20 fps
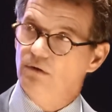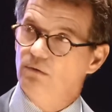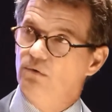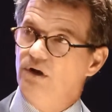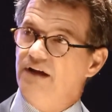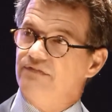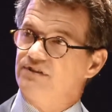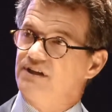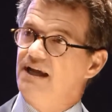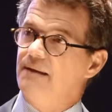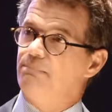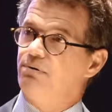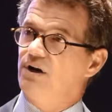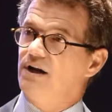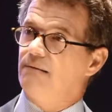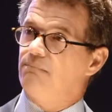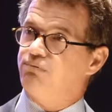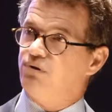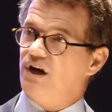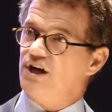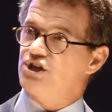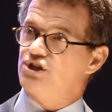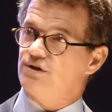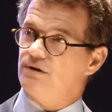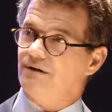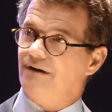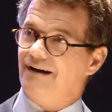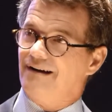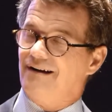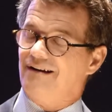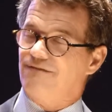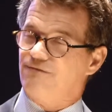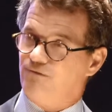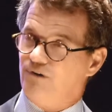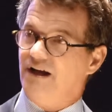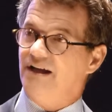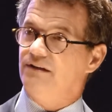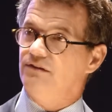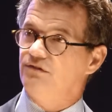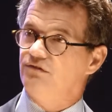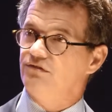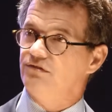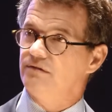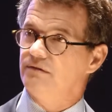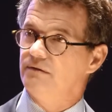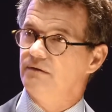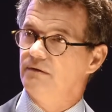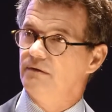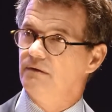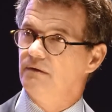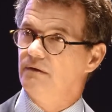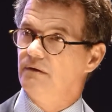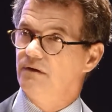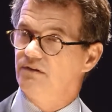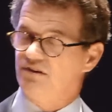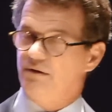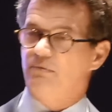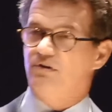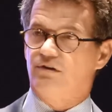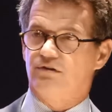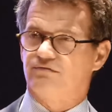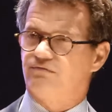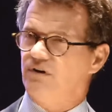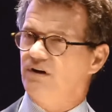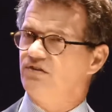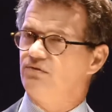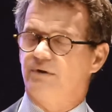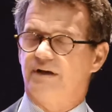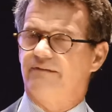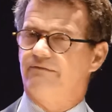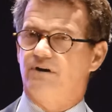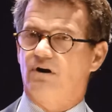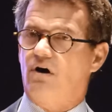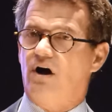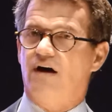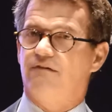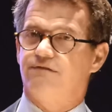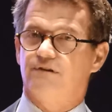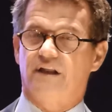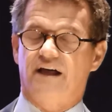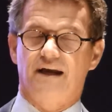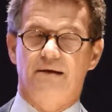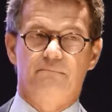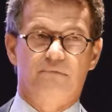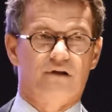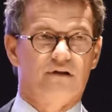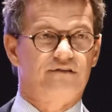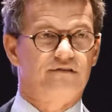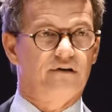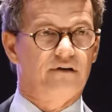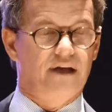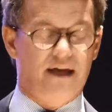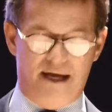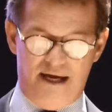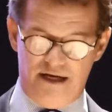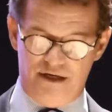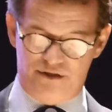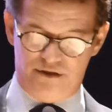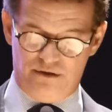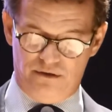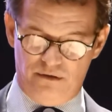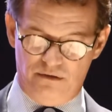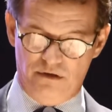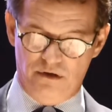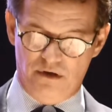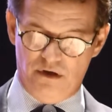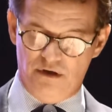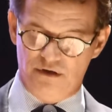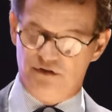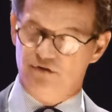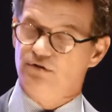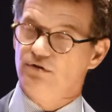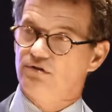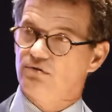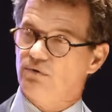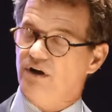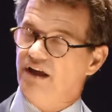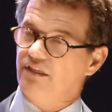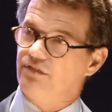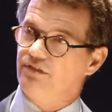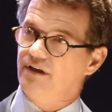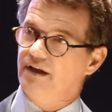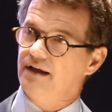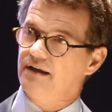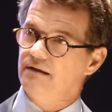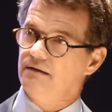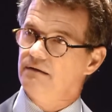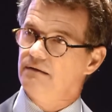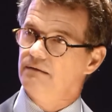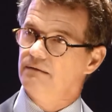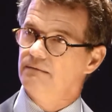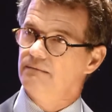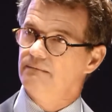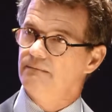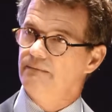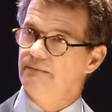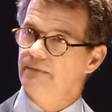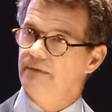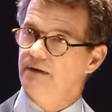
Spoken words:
We have to keep putting pressure on our friends. Some of those friends we give an awful lot of military aid to do the right thing.